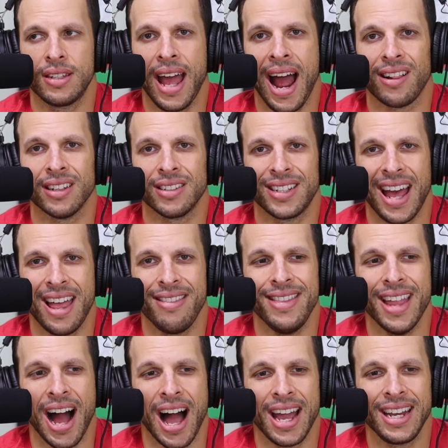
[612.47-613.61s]
Dallas at
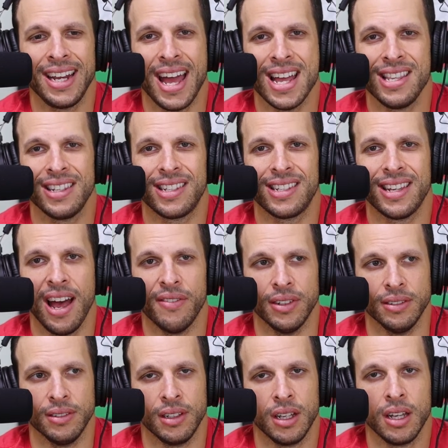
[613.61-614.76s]
9-7.